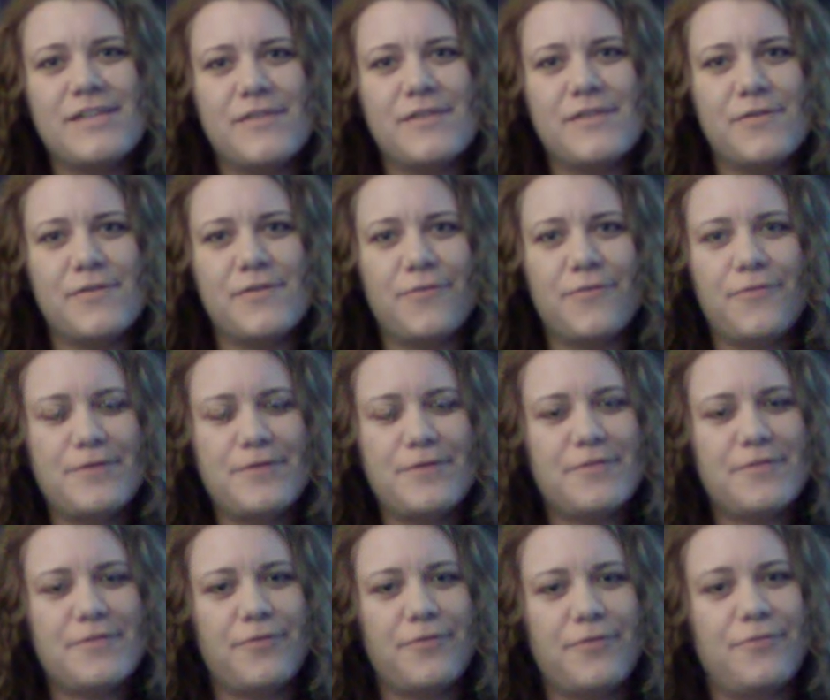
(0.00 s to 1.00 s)
So
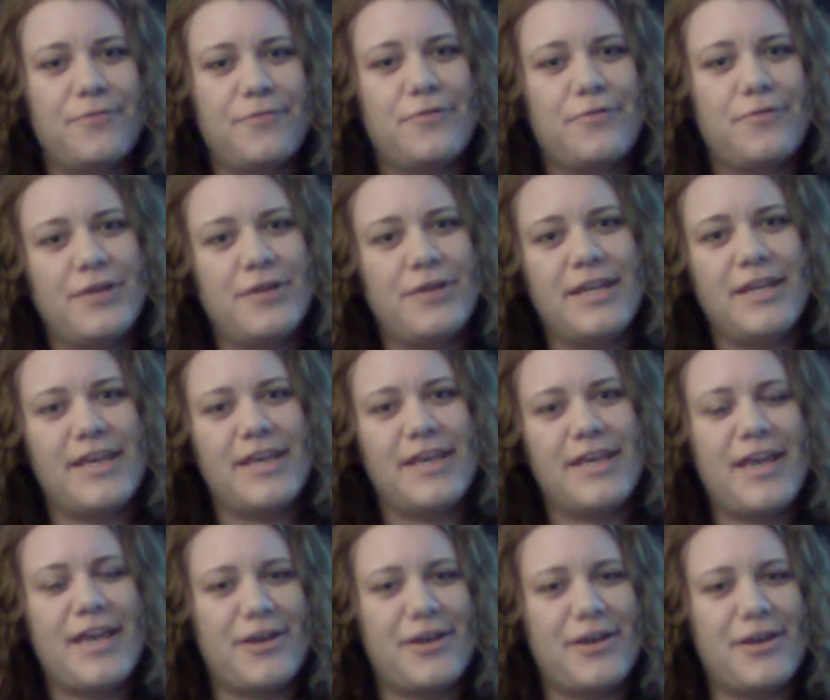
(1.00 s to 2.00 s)
first of all, for the
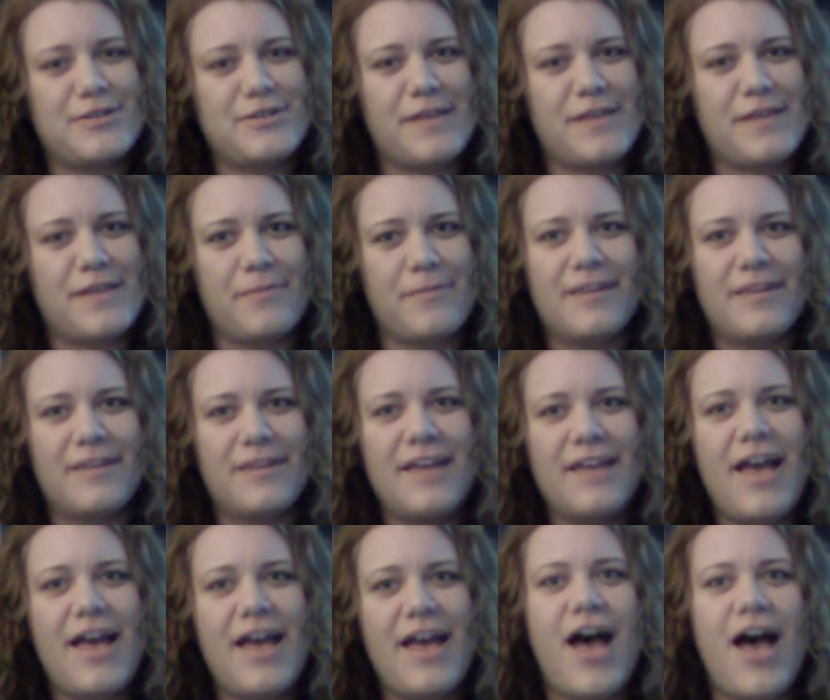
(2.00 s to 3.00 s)
K-Cash segment,
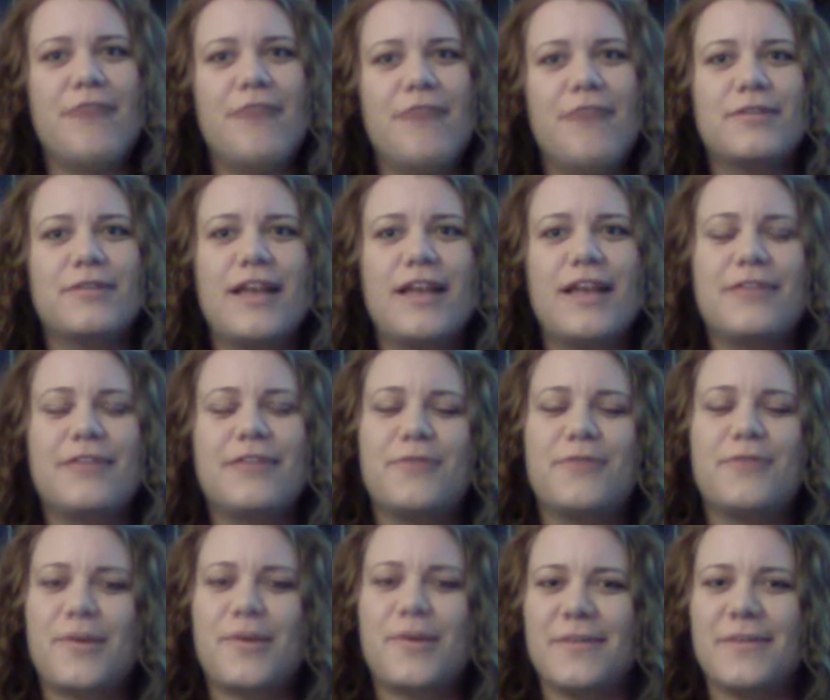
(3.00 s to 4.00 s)
I would like
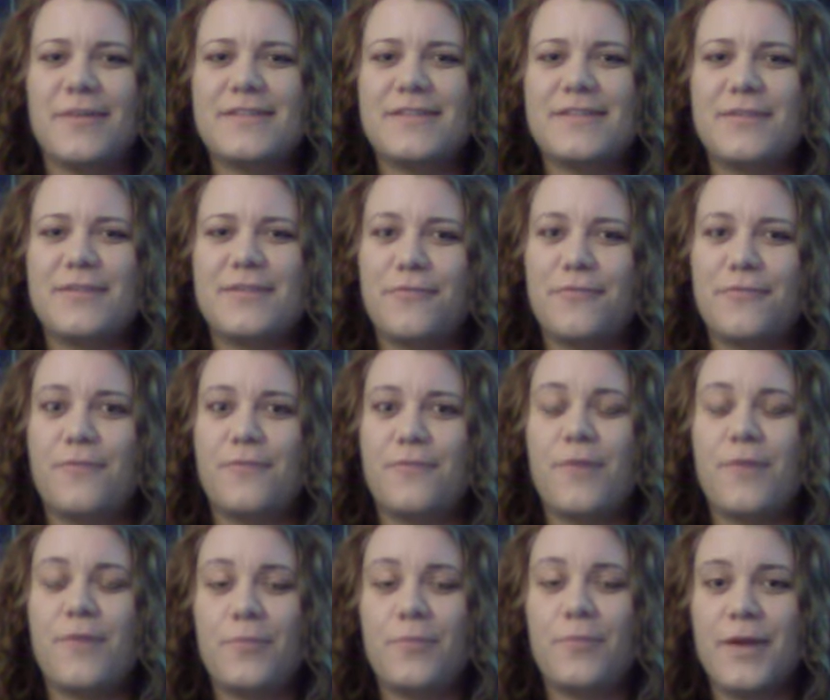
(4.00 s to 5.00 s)
to recommend a song
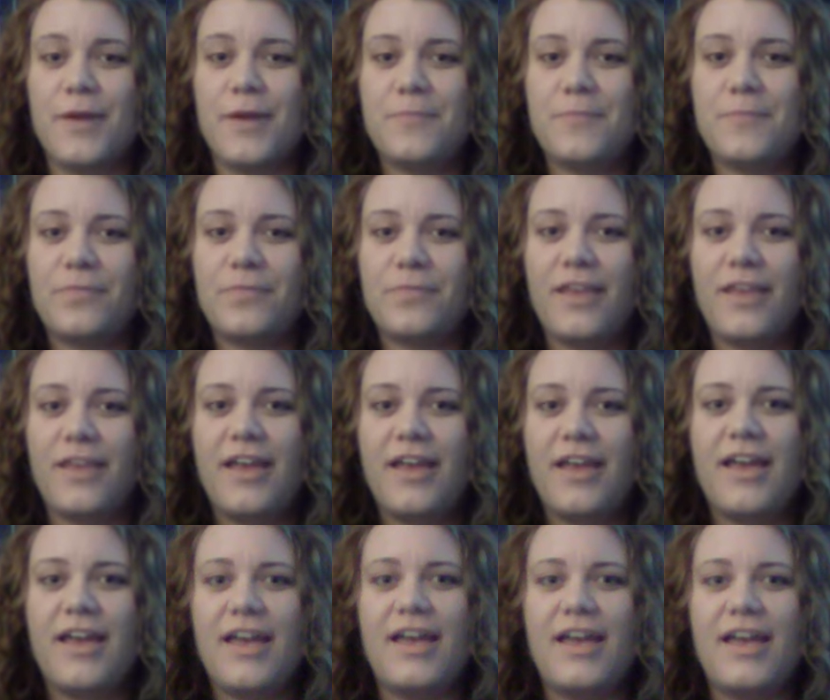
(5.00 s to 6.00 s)
from One Way.
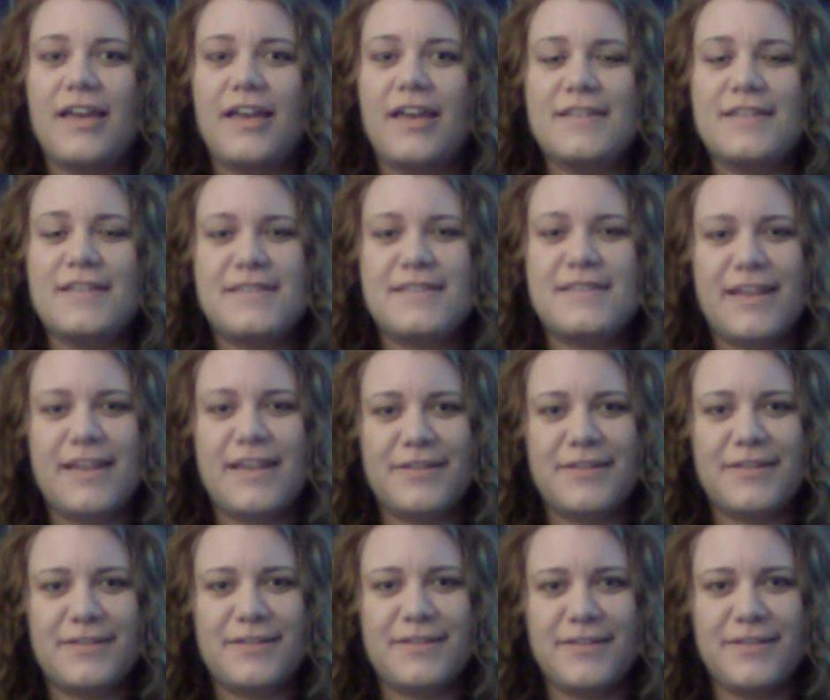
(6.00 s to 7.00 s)
It's
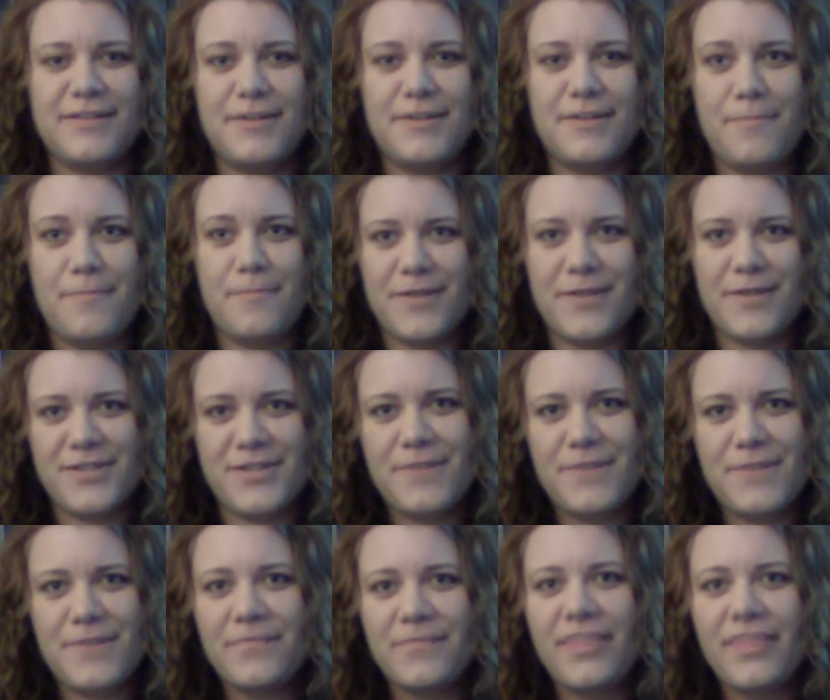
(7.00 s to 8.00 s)
titled
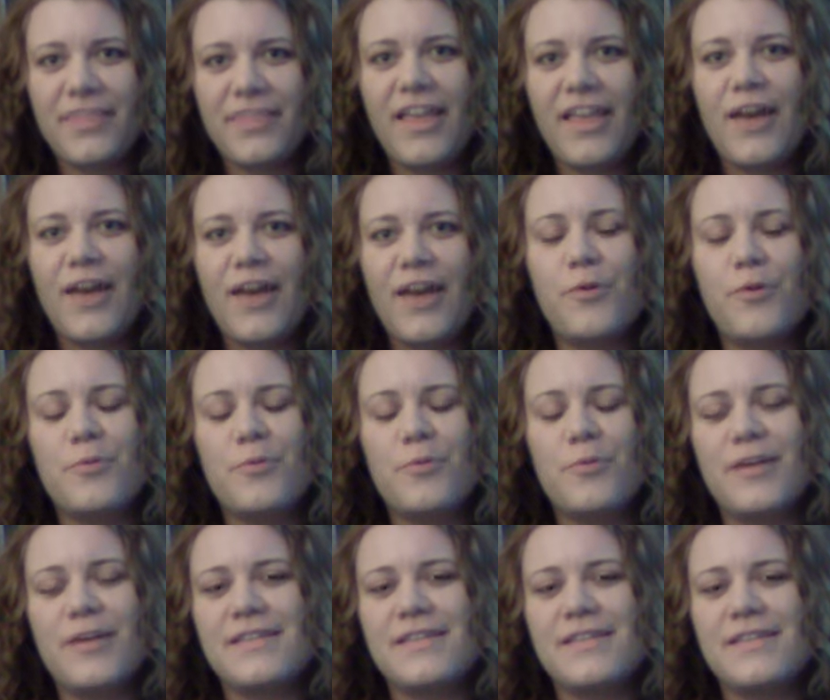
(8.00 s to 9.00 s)
Magic. One
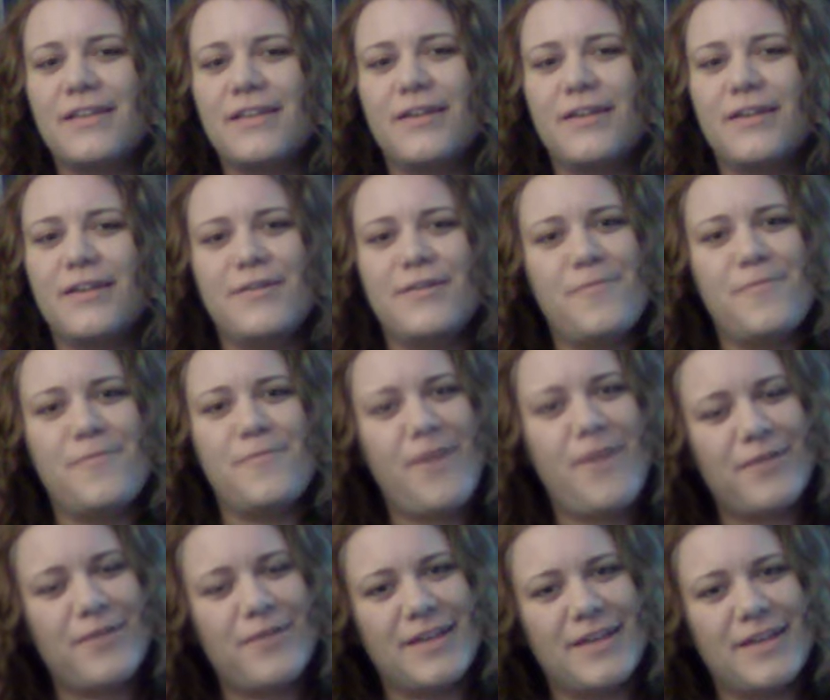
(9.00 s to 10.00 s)
Way is an
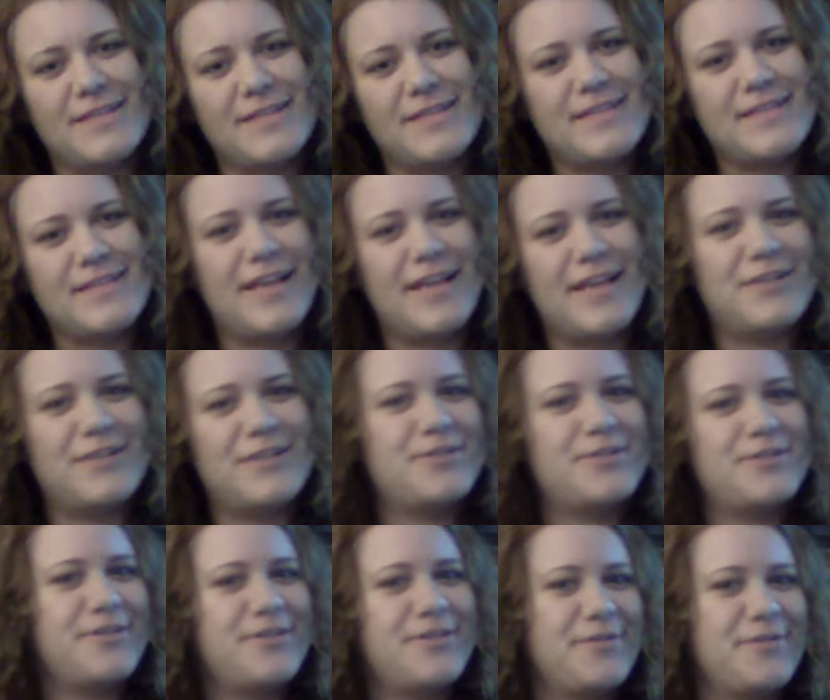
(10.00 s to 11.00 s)
American
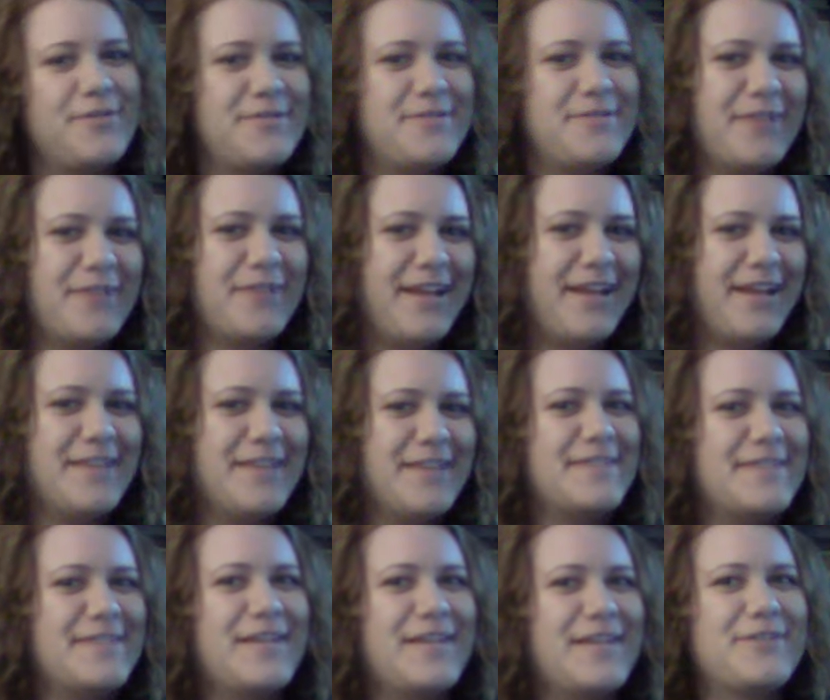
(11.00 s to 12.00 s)
slash
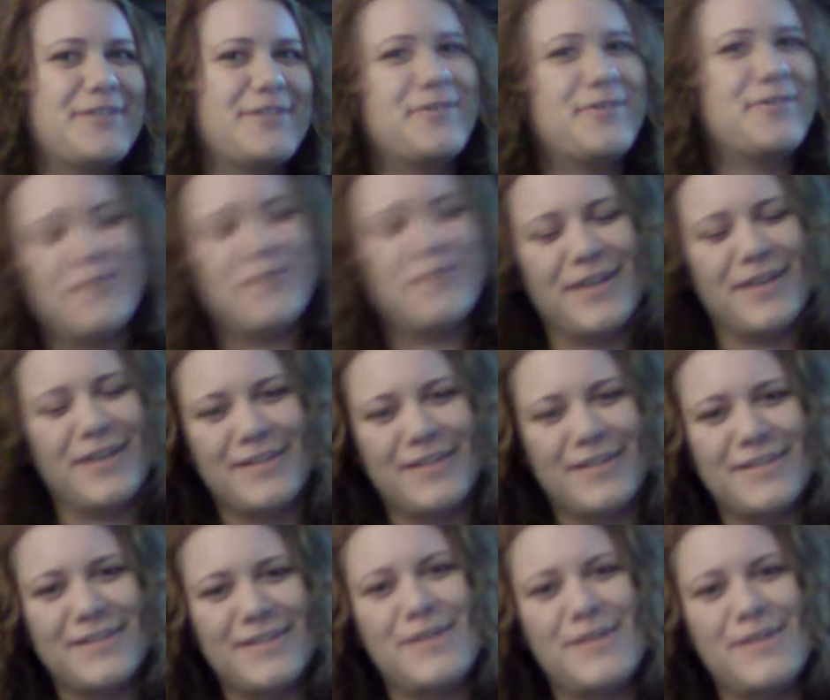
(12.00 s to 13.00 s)
Australian slash
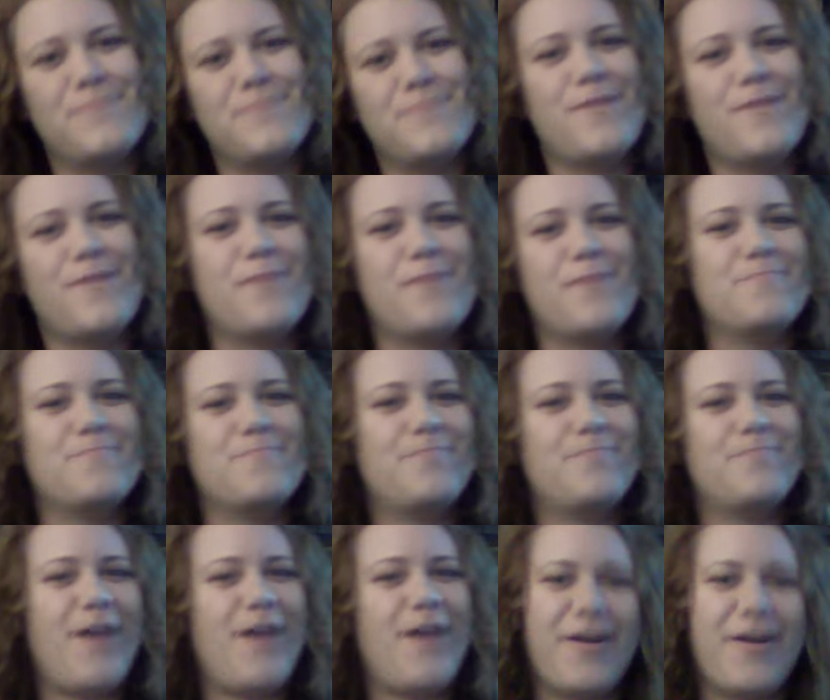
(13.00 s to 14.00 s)
Korean hip-hop
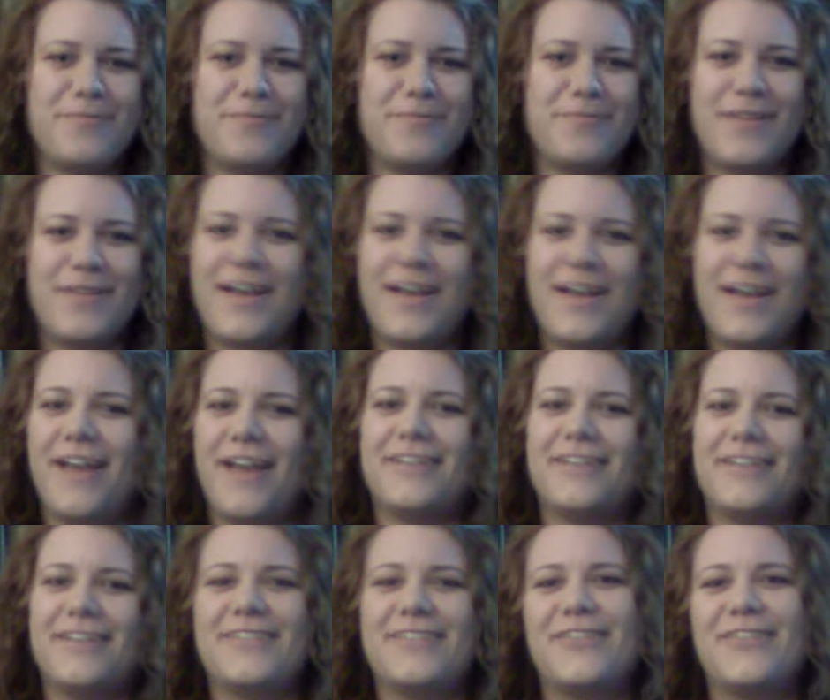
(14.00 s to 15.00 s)
R&B
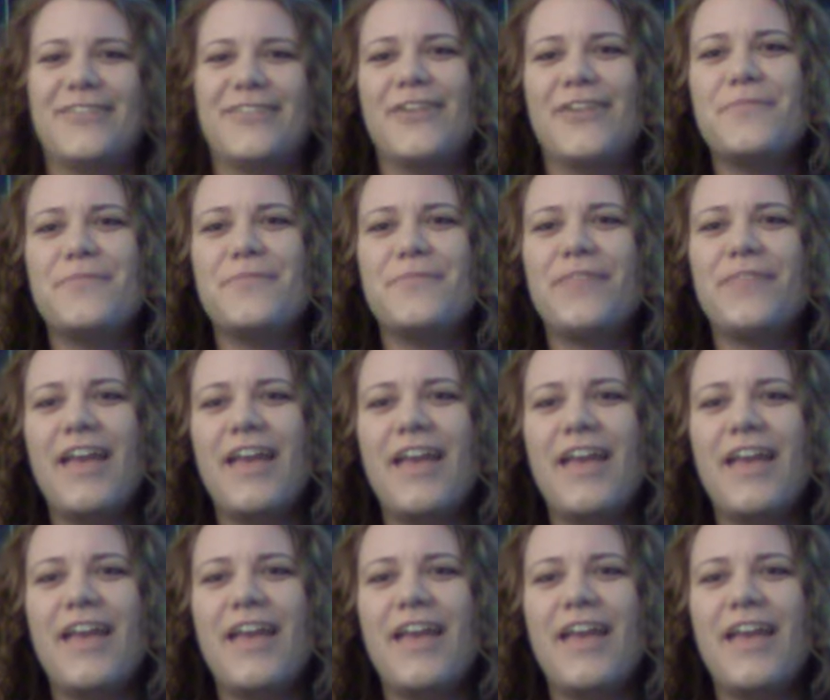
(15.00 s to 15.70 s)
kind of trio,